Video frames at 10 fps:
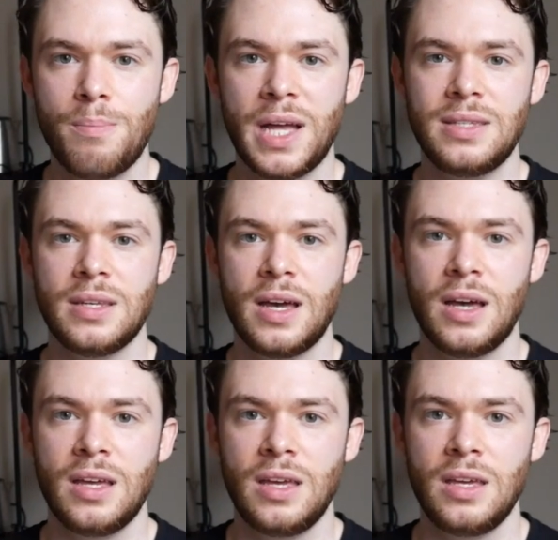But
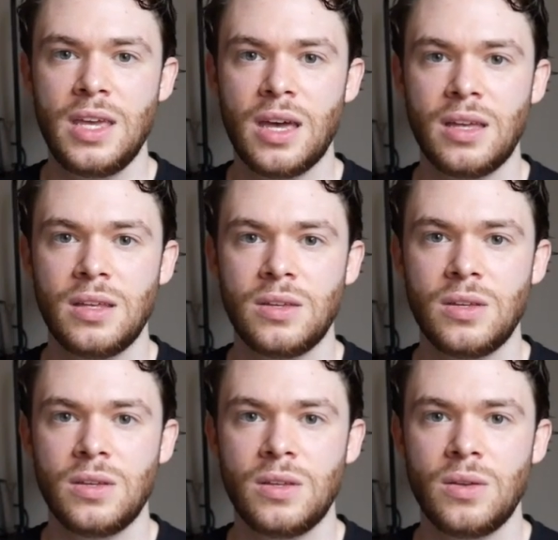uh, yeah,
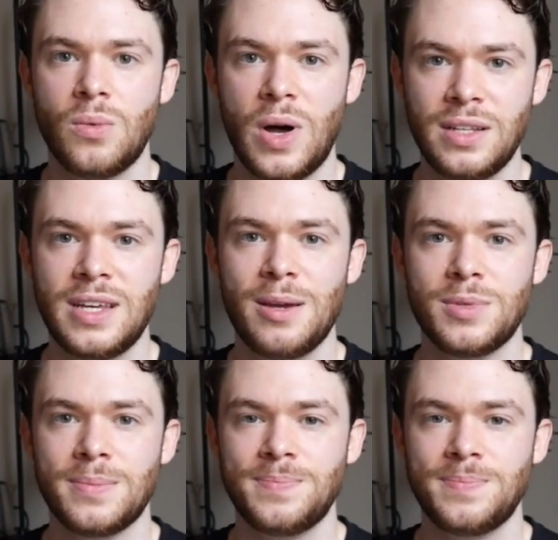wild times.